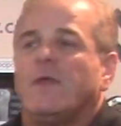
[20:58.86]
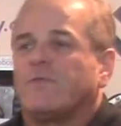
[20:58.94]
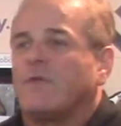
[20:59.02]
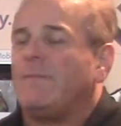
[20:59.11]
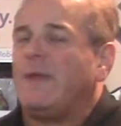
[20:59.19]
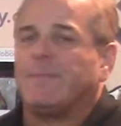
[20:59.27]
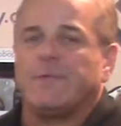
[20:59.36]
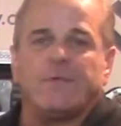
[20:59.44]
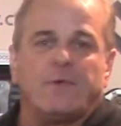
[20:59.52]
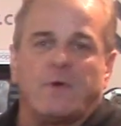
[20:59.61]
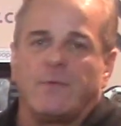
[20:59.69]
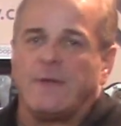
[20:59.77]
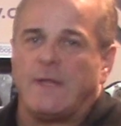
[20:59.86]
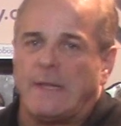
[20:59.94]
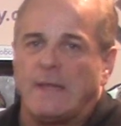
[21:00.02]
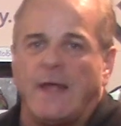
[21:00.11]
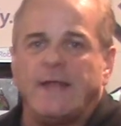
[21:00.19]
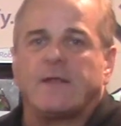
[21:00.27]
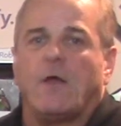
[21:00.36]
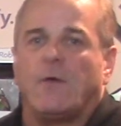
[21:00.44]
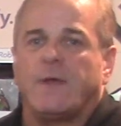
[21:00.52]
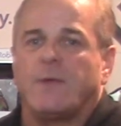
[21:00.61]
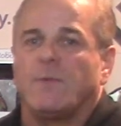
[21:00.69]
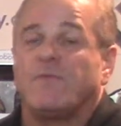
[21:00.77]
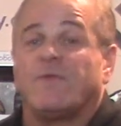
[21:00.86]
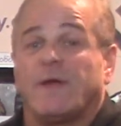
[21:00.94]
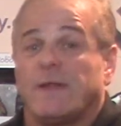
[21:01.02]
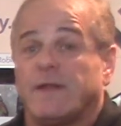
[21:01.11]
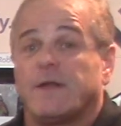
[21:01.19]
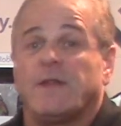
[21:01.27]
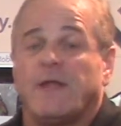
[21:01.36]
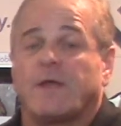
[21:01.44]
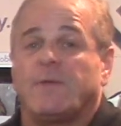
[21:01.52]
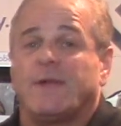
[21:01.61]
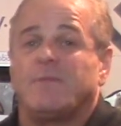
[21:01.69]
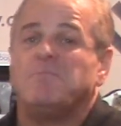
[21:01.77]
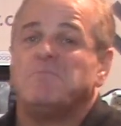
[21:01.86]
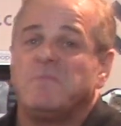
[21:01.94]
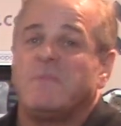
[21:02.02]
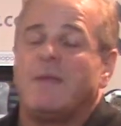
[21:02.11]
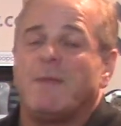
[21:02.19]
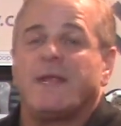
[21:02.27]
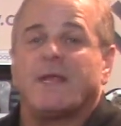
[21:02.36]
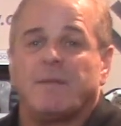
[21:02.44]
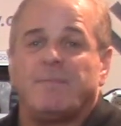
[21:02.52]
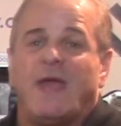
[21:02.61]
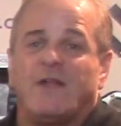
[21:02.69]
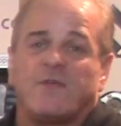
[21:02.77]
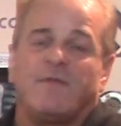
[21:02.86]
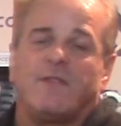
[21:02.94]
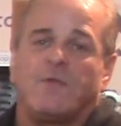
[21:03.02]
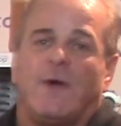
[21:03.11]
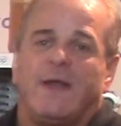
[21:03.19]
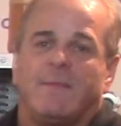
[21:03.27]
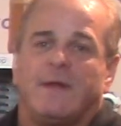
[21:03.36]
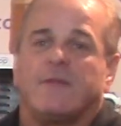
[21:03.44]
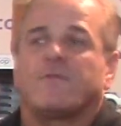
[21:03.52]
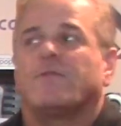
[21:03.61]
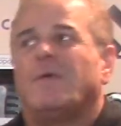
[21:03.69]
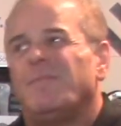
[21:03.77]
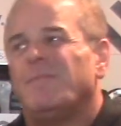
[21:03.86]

Some people do a really light coating with very little liquid. Mm, they might get a batch every 20 minutes.